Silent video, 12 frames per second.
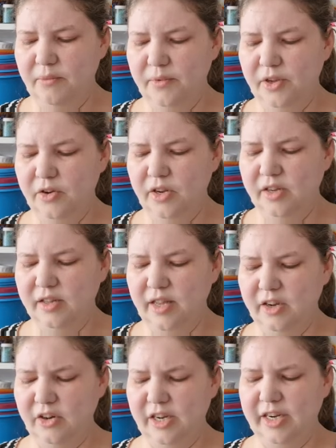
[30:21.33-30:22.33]
You need to
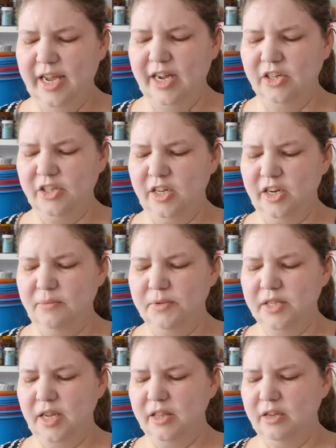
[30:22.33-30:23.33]
let your ganache set up
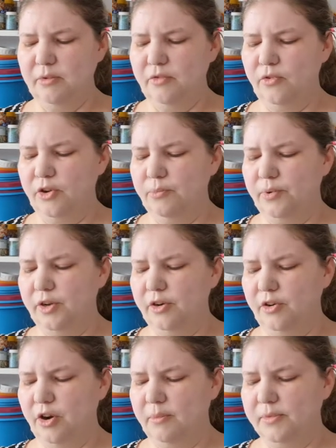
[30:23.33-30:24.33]
slightly before you put your
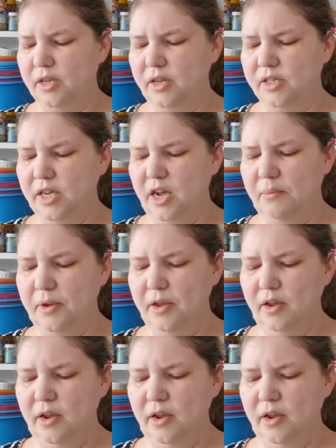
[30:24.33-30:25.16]
crumbs on top.